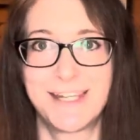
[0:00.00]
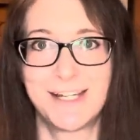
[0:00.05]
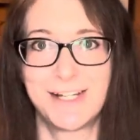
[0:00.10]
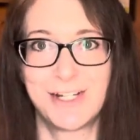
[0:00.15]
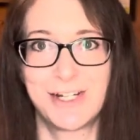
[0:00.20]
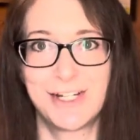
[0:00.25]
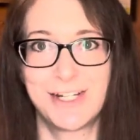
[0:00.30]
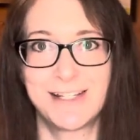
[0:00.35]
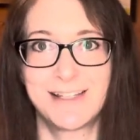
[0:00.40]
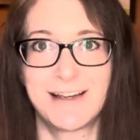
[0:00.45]

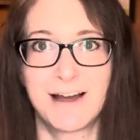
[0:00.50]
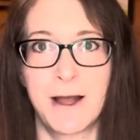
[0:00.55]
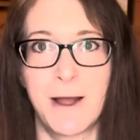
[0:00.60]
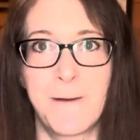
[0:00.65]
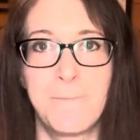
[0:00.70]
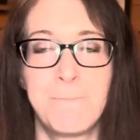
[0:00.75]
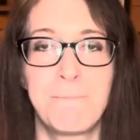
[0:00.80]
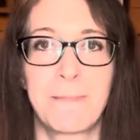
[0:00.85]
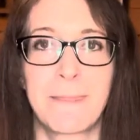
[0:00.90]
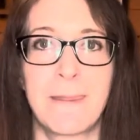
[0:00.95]
She's got
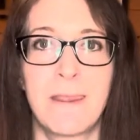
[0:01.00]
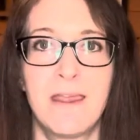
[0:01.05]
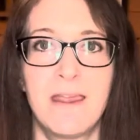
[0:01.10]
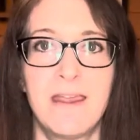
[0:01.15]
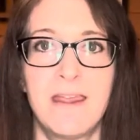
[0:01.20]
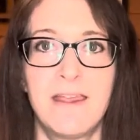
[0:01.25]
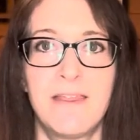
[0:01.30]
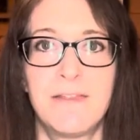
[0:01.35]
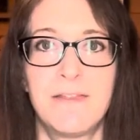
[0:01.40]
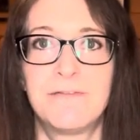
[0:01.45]

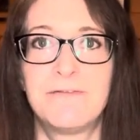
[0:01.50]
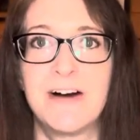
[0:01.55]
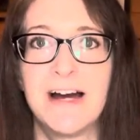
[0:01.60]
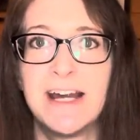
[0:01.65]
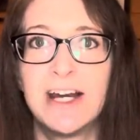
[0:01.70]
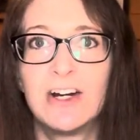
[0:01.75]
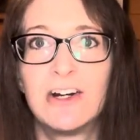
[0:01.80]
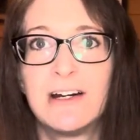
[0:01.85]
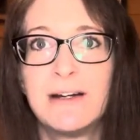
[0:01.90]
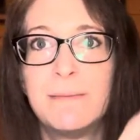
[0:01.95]
the
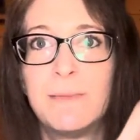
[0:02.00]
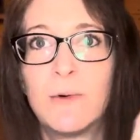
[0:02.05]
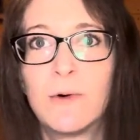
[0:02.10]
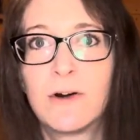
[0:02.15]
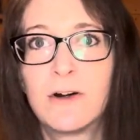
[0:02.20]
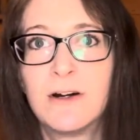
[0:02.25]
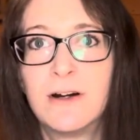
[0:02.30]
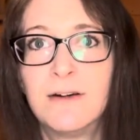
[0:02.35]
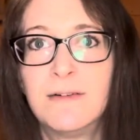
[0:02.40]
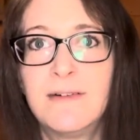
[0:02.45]
fiery
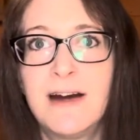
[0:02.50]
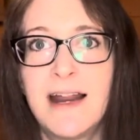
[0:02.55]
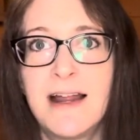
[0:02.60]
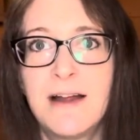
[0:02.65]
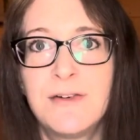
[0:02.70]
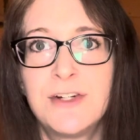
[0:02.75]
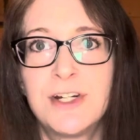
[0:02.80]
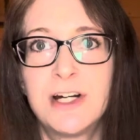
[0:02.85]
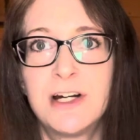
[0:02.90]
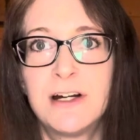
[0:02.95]
border
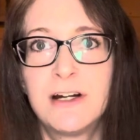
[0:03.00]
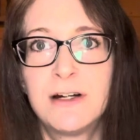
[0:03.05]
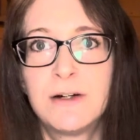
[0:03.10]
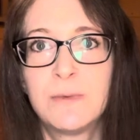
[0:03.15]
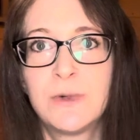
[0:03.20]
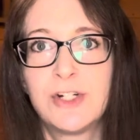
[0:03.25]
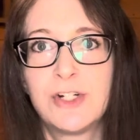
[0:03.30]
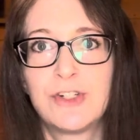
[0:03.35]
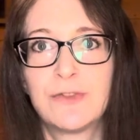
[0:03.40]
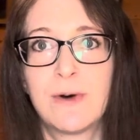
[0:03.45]
around her,
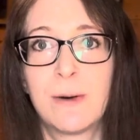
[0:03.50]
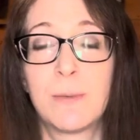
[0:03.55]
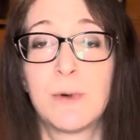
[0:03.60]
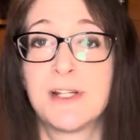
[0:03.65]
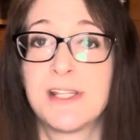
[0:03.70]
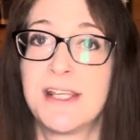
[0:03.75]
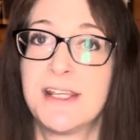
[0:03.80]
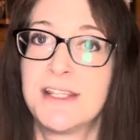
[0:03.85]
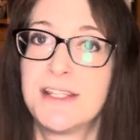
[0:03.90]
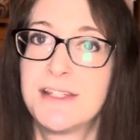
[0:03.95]
which
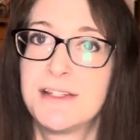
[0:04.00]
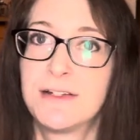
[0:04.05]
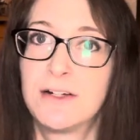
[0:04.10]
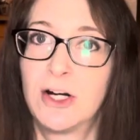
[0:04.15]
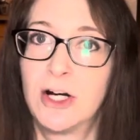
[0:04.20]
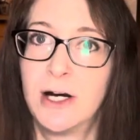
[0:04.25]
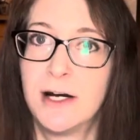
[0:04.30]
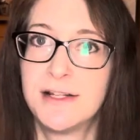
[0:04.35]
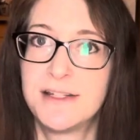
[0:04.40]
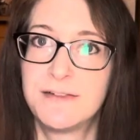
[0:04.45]
represents
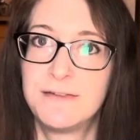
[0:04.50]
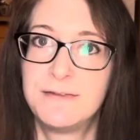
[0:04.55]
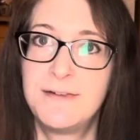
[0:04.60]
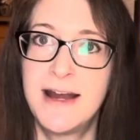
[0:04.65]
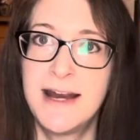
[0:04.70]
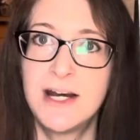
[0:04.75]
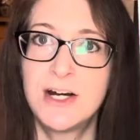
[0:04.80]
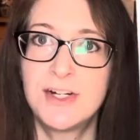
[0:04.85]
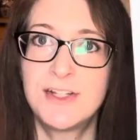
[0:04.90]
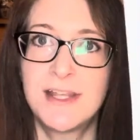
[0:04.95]
her as a
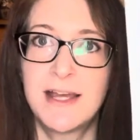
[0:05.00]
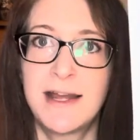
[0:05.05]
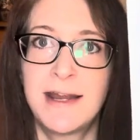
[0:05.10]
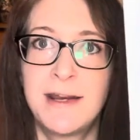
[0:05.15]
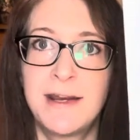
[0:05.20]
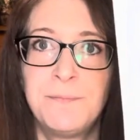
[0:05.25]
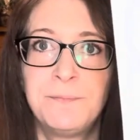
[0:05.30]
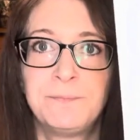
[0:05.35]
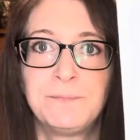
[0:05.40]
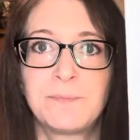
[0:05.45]
fire
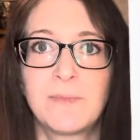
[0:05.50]
sign.